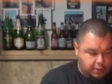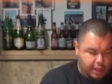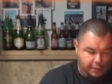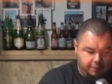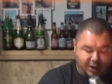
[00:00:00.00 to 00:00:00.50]

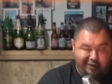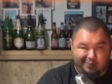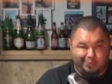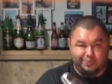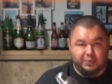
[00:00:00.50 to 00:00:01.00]
I've
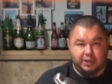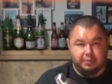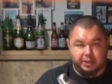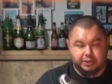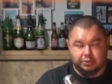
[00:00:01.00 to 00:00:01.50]
done
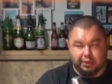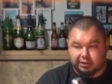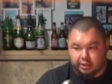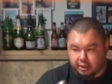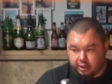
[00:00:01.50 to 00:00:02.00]
mixed drinks
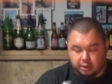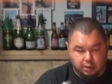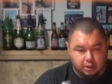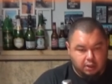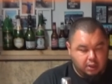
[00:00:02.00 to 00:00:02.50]
on here
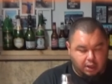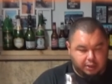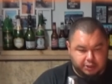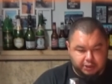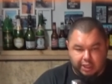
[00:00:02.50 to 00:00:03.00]

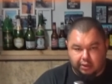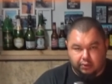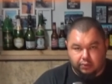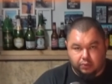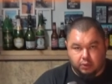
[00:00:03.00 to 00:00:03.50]
on the
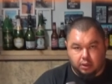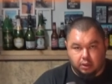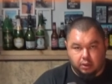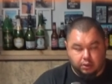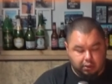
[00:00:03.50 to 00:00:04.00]
channel
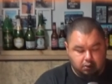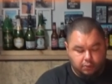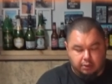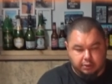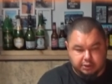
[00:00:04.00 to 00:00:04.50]
where
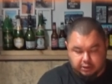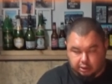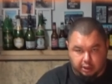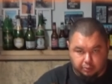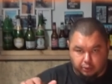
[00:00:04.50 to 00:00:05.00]
We were just
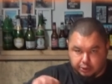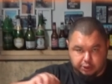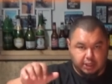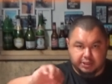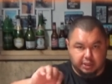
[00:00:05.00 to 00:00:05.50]
literally pouring
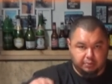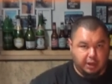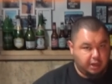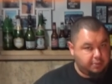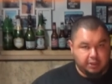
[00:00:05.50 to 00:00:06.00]
shots on
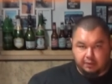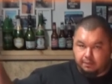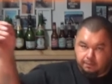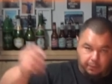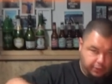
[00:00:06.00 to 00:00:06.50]
bottom and then
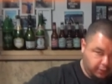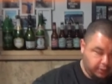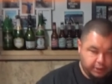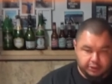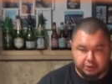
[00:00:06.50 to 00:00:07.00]

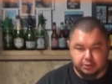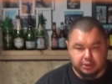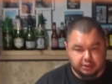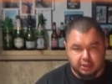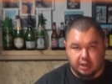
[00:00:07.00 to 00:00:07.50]
throwing the juice
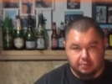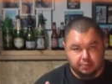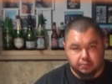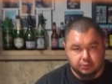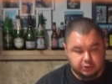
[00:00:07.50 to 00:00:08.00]
on top
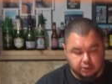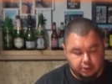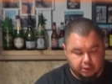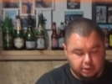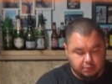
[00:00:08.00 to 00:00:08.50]
and
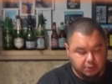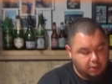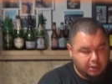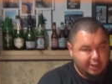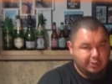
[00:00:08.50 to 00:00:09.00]
stirring it up.
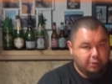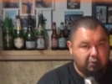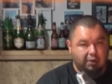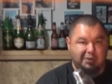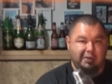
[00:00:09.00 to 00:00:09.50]
We
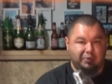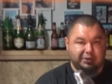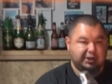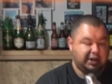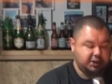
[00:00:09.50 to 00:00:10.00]
weren't being
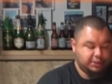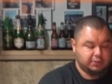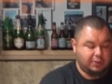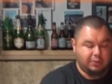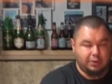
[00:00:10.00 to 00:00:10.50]

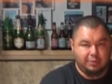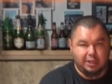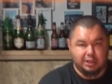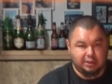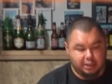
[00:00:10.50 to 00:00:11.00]
precise. We weren't
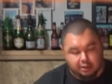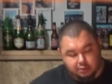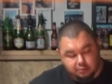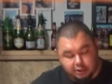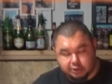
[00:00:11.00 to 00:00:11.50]
making like
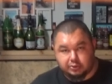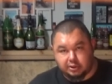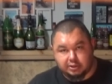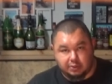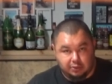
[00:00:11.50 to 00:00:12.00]
mixed
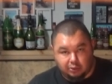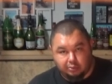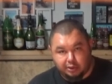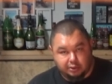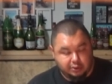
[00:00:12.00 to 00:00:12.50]
drinks like we
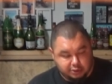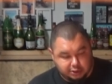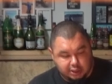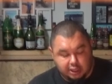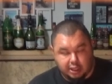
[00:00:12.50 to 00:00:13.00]
normally do to
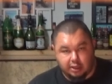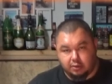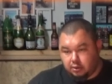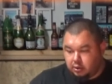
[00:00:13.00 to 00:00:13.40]
just hang out.